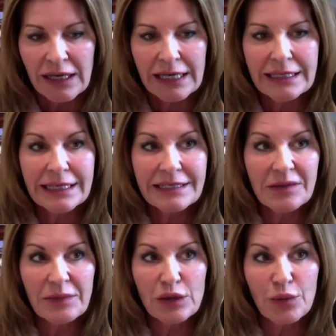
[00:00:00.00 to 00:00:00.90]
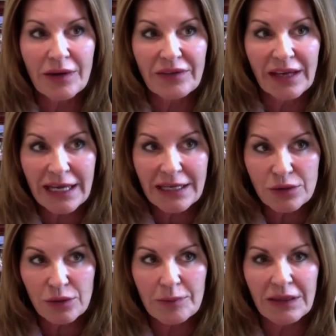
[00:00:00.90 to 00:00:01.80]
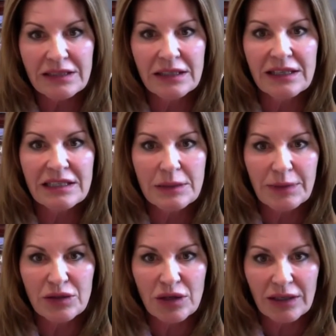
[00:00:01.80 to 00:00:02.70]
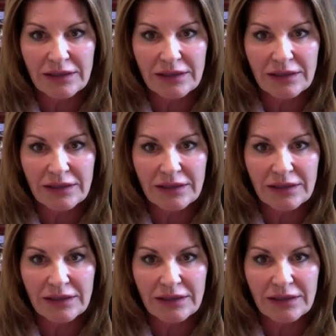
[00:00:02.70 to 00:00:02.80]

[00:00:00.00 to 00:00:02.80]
It doesn't mean you have cancer. It means it needs to be checked